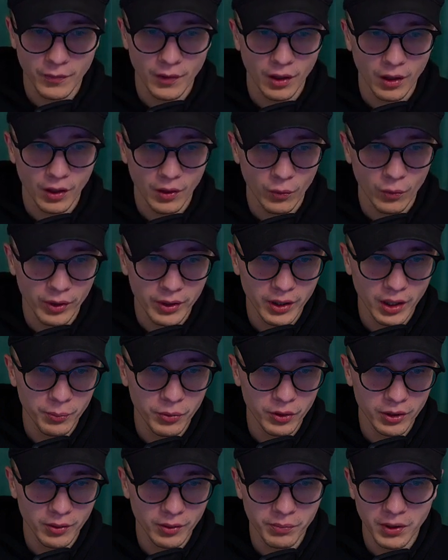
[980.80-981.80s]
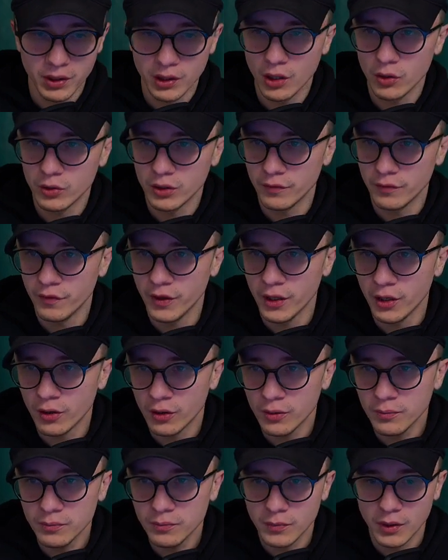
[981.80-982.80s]
We're gonna put it below the video
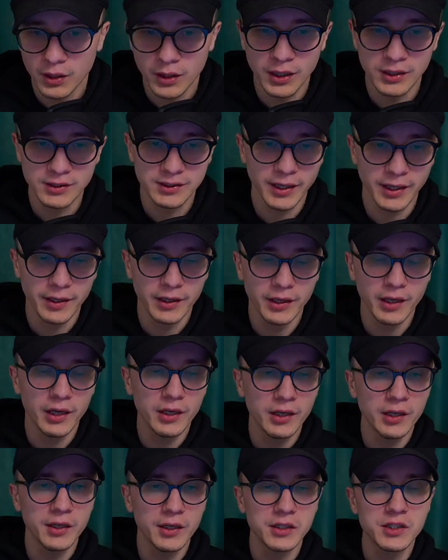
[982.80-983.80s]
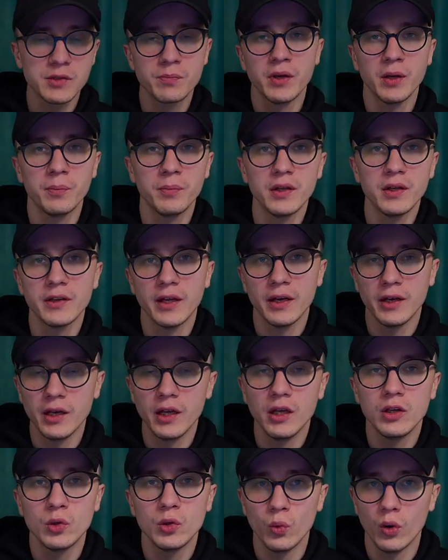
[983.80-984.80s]
because the idea here is people, they
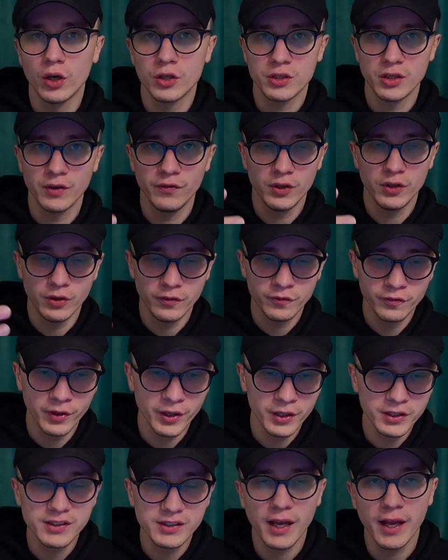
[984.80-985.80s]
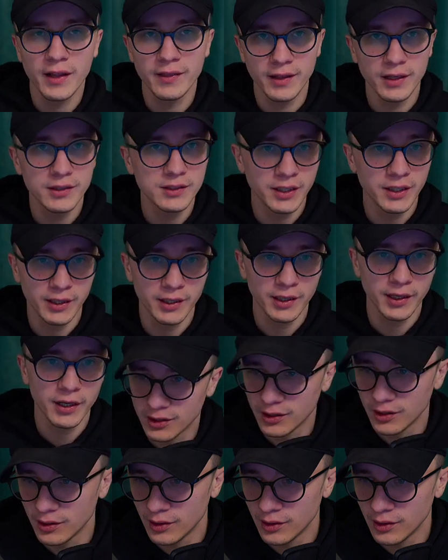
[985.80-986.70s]
need to watch the video first and then take an action.